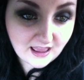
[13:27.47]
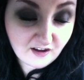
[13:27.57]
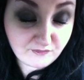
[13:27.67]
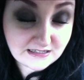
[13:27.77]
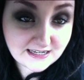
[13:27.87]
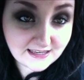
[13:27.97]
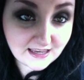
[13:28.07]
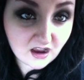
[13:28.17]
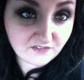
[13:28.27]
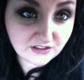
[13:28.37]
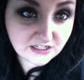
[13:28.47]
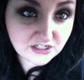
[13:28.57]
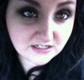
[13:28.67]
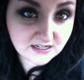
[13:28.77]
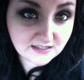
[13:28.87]
have been taking
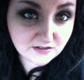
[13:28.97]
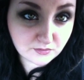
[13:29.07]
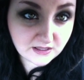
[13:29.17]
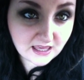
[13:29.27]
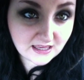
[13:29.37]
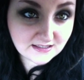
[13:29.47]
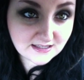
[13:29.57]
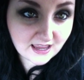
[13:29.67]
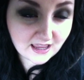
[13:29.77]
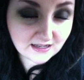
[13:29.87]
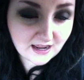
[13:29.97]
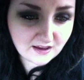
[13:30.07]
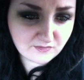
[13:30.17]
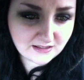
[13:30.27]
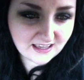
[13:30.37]
ovulation tests, OPKs, and
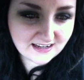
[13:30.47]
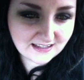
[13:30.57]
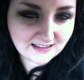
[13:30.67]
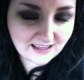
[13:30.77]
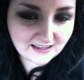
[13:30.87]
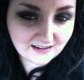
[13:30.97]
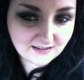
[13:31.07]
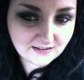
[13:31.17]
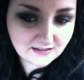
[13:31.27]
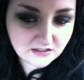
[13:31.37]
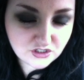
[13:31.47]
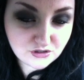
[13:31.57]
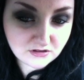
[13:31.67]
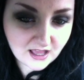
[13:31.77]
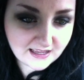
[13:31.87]
I've been getting like
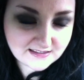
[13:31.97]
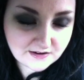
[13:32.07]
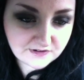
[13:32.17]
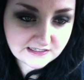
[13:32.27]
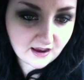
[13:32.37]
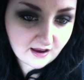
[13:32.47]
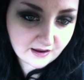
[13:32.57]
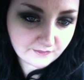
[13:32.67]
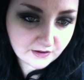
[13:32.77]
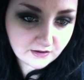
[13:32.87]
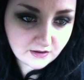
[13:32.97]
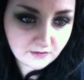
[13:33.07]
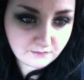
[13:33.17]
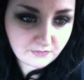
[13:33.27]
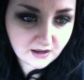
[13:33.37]
2 lines every time,
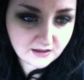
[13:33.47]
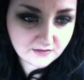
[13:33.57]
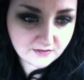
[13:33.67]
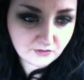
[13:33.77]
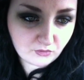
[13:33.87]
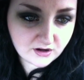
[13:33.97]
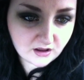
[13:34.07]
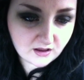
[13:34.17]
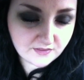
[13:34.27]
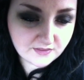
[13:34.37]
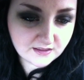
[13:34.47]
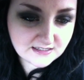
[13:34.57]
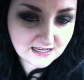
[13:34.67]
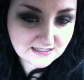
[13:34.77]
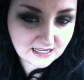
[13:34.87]
but the
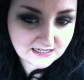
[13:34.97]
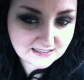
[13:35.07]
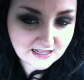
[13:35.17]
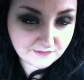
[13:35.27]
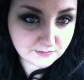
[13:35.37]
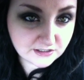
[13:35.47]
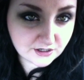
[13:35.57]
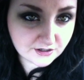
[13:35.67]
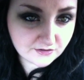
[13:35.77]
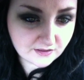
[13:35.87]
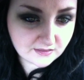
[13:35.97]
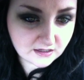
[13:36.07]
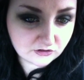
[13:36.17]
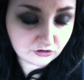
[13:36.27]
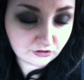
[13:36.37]
test line has never been darker than the
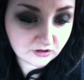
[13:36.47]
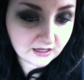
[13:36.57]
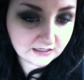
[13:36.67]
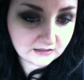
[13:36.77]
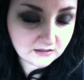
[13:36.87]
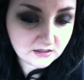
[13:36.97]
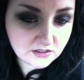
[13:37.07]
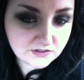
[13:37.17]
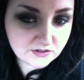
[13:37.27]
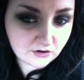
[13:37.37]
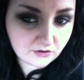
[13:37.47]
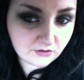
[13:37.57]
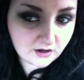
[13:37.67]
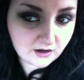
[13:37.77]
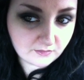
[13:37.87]
control line.
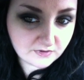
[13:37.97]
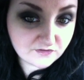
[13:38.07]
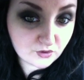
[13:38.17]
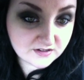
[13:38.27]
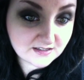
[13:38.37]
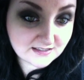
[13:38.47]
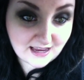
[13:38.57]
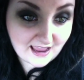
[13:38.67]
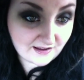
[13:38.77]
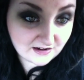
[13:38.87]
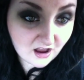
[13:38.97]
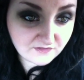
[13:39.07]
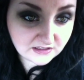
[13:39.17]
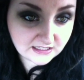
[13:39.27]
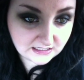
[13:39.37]
So, of course, because I hadn't
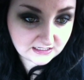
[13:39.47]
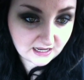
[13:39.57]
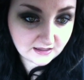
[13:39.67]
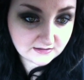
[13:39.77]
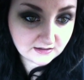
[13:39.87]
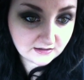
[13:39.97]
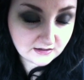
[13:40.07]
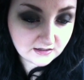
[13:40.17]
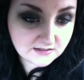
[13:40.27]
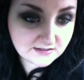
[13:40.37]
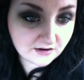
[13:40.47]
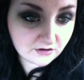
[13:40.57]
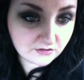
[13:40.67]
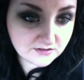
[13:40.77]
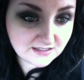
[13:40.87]
ovulated yet.
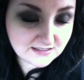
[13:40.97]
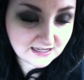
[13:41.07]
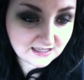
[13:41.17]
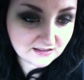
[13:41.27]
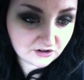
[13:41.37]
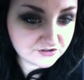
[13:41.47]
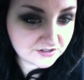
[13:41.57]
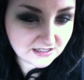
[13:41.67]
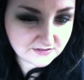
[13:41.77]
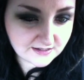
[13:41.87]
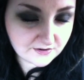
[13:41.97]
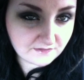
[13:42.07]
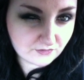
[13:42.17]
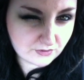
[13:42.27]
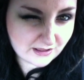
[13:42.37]
So, since I get the ultrasounds, I don't
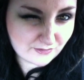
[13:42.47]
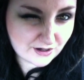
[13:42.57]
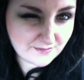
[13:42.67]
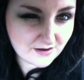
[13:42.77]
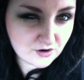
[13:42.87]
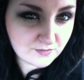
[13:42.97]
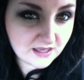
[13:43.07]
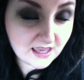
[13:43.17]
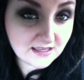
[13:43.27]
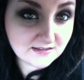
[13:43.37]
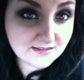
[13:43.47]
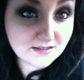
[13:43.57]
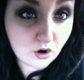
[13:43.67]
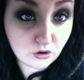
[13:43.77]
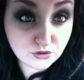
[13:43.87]
even really worry about OPKs
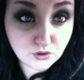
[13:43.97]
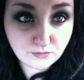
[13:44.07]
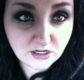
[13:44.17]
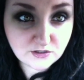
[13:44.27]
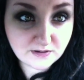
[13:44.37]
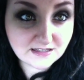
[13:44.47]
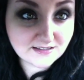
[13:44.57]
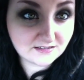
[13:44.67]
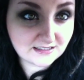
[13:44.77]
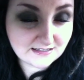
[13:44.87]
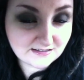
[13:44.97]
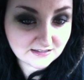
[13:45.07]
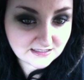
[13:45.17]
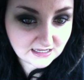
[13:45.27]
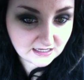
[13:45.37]
so much, but it's still nice to
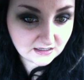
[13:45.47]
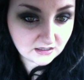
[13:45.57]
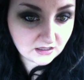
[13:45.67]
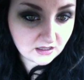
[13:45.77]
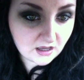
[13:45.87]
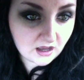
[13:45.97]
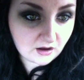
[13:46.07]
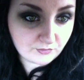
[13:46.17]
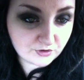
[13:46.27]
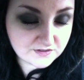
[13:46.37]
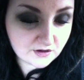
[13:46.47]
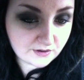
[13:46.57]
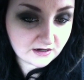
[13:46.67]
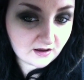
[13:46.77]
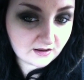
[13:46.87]
see what's
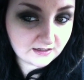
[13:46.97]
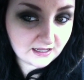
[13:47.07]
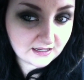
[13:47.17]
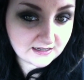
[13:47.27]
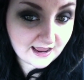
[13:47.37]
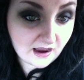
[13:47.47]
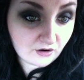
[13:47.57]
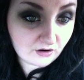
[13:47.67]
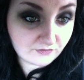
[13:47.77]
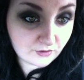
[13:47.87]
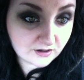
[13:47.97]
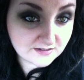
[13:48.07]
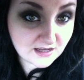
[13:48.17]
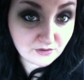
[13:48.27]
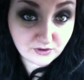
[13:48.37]
going on. And now, of
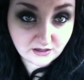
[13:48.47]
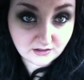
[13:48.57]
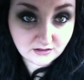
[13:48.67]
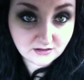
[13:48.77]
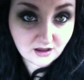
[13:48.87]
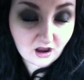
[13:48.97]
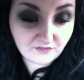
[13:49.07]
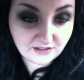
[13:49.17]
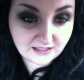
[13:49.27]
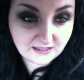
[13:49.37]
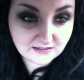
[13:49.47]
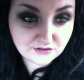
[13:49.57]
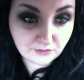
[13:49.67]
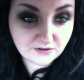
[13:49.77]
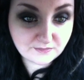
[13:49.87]
course, I will ovulate,
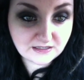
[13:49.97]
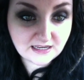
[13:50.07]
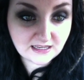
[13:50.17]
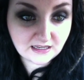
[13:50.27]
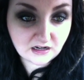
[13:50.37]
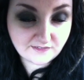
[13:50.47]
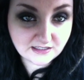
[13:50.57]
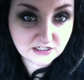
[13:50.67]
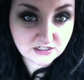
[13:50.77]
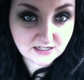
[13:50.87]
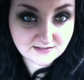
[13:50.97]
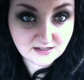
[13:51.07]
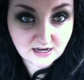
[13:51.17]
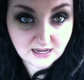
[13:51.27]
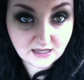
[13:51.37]
so I'm going to be taking an ovulation test
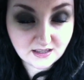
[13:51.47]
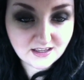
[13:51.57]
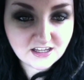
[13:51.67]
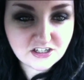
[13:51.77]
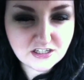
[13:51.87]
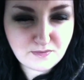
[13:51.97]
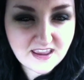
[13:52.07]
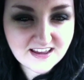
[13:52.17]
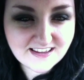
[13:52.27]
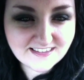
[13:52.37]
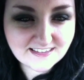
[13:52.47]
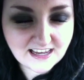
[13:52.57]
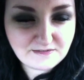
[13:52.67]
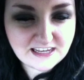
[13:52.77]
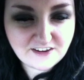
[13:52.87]
tonight. Just because,
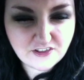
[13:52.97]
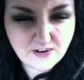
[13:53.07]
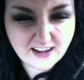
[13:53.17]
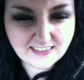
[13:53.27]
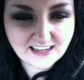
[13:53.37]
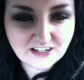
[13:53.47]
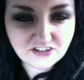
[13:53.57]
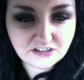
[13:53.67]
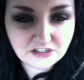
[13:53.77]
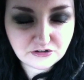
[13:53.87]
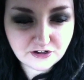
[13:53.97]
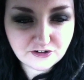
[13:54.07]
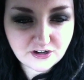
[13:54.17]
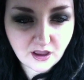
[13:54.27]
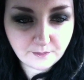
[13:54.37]
I mean, even though I got the HCG trigger
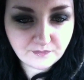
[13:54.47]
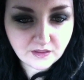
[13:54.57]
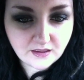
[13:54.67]
shot,